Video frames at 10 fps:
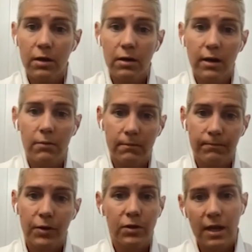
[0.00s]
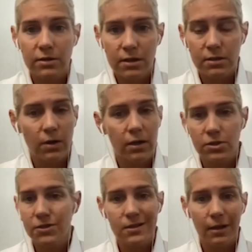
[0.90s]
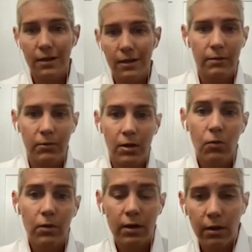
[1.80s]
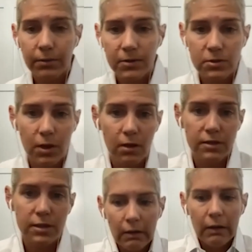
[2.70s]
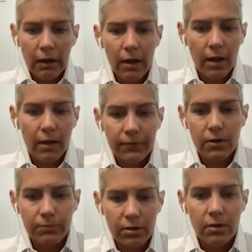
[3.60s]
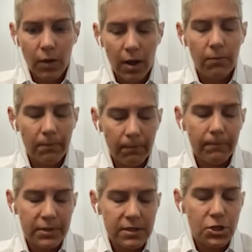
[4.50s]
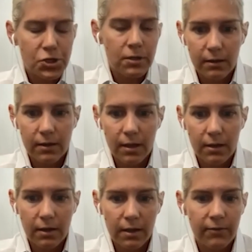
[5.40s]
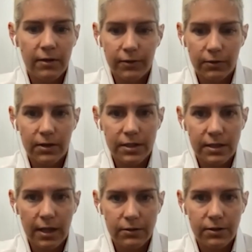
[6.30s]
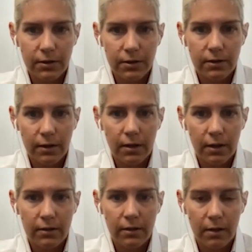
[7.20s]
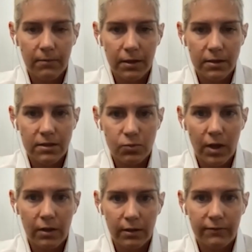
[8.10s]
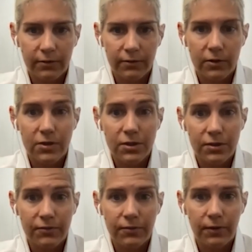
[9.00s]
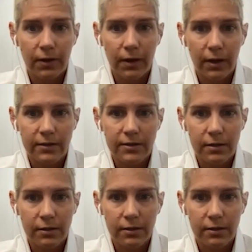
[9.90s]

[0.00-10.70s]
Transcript: doesn't strike and it's just a daily claim, we're there to help them as well. So I feel pretty well positioned that even if there is a downturn, the company is well enough diversified to withstand it.